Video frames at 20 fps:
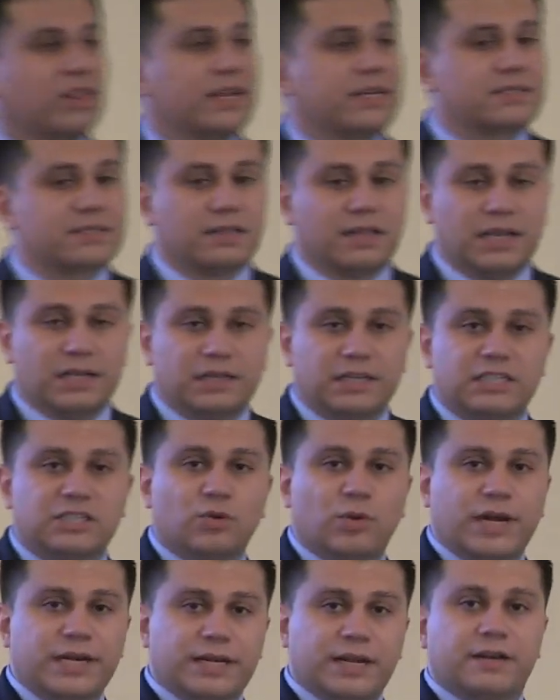less likely
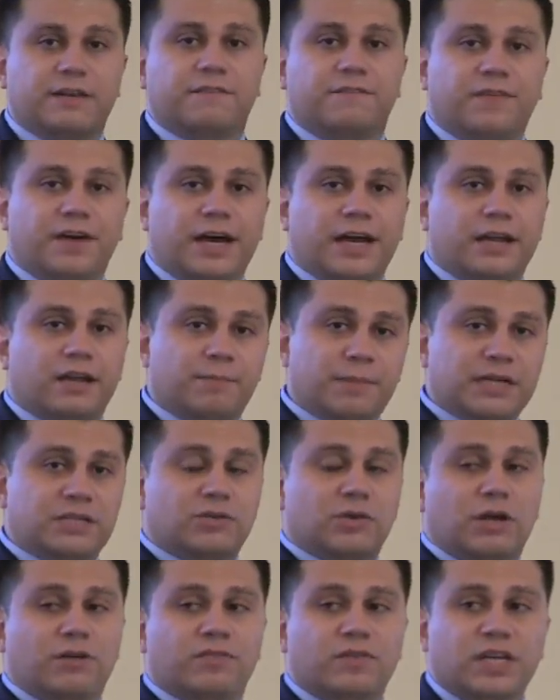to identify a
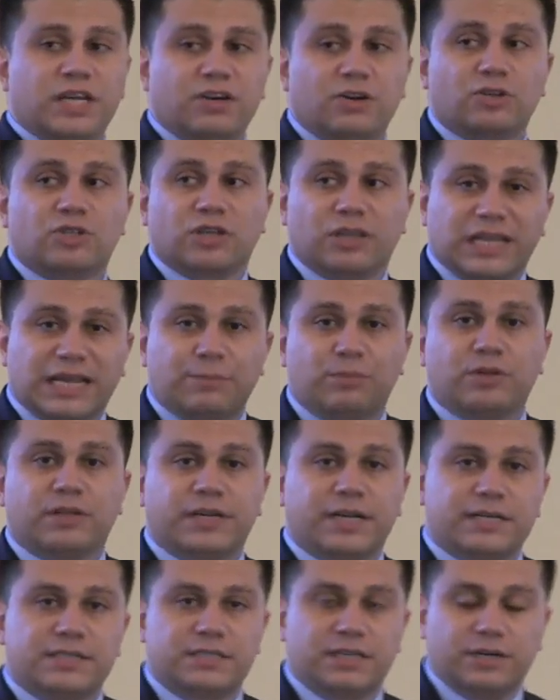mental health need or to label
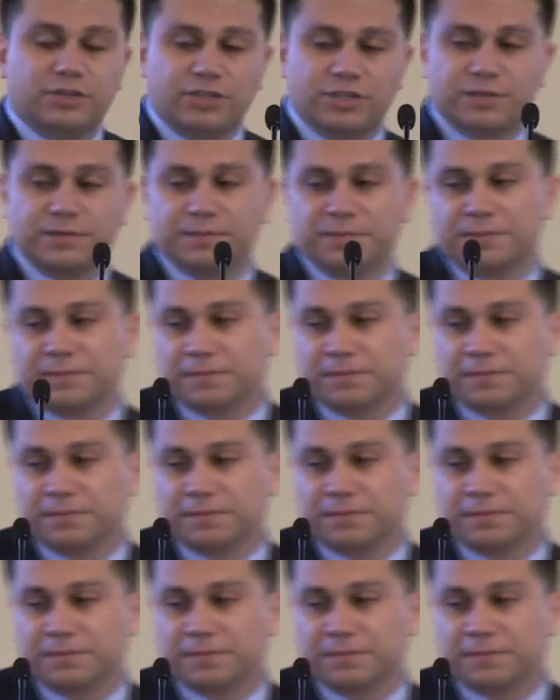it as such,